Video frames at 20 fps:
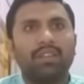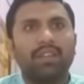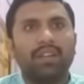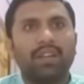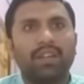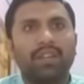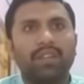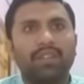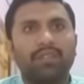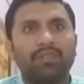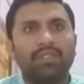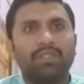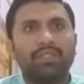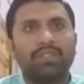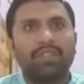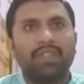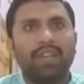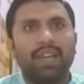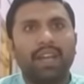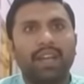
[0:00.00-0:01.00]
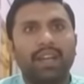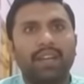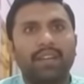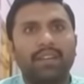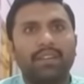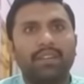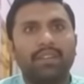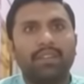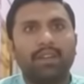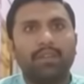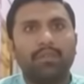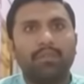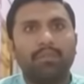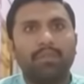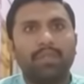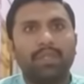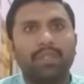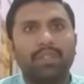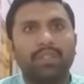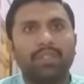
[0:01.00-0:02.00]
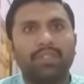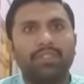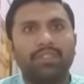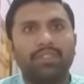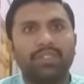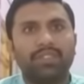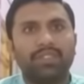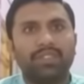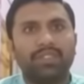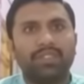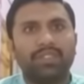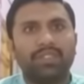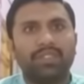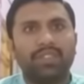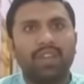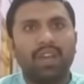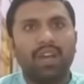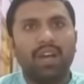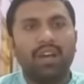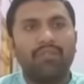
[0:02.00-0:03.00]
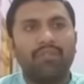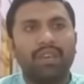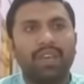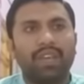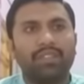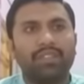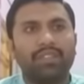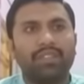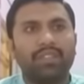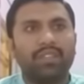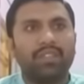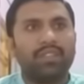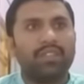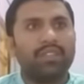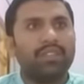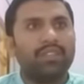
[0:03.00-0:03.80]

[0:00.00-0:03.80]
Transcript: continuous and complete tenses of action: